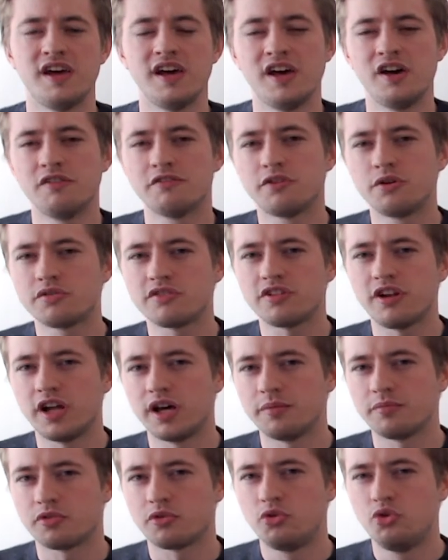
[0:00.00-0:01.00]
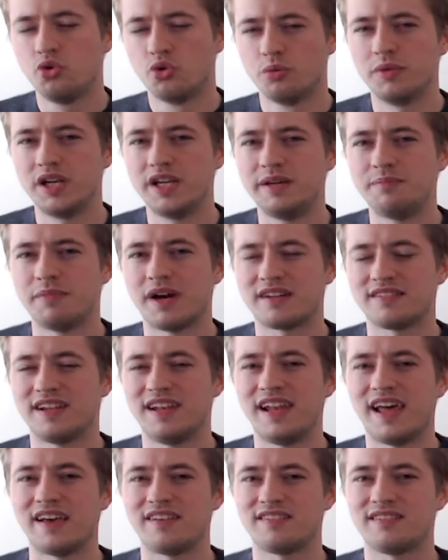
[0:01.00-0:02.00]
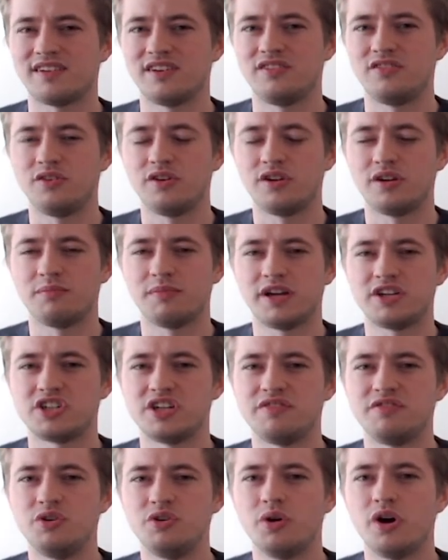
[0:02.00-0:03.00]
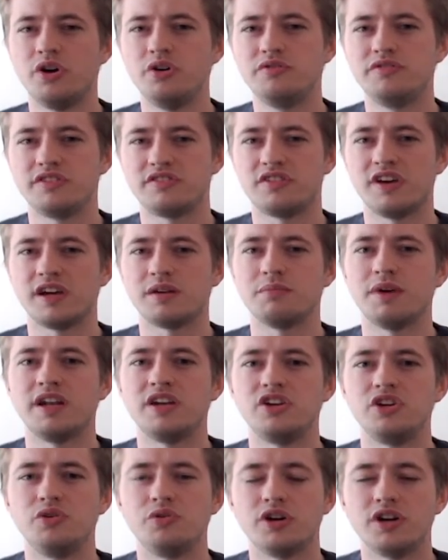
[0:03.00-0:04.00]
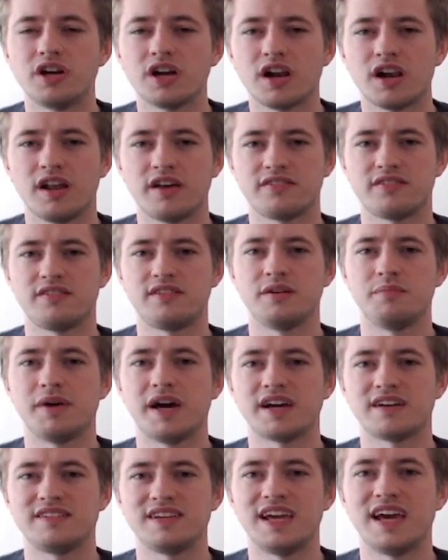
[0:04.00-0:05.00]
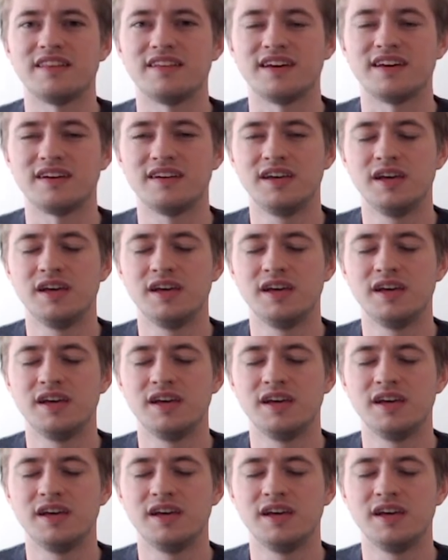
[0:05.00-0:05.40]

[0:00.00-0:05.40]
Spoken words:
False alarms normally matter less because you can imagine if you over-segment, you can cluster back together.